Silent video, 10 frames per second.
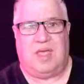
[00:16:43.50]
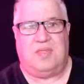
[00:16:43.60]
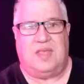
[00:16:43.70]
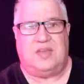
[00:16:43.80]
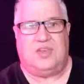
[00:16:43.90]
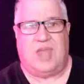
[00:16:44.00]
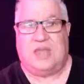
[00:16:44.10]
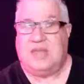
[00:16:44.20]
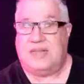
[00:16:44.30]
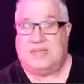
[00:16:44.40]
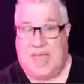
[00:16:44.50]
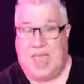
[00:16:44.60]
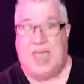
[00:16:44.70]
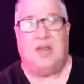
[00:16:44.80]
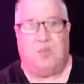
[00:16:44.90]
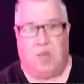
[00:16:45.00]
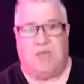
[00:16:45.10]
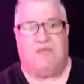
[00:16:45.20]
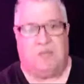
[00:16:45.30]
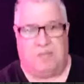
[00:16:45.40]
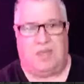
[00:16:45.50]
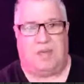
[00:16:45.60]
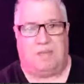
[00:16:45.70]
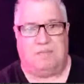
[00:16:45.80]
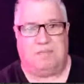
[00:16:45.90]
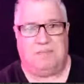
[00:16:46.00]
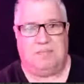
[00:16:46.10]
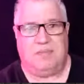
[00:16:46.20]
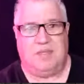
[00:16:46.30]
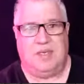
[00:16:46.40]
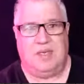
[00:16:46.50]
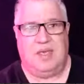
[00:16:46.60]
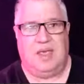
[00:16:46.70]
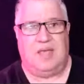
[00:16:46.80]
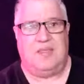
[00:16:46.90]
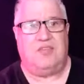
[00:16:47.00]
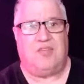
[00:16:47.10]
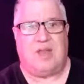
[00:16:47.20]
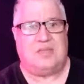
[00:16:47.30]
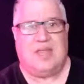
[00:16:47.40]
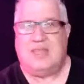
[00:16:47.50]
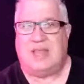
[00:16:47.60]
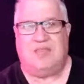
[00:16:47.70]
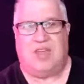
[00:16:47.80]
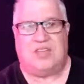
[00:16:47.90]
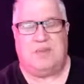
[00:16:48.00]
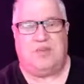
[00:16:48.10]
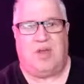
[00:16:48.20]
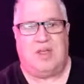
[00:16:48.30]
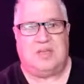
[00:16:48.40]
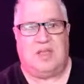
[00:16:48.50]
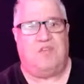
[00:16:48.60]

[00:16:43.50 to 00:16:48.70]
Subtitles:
and then take it away from them and then try to say, that drives me crazy.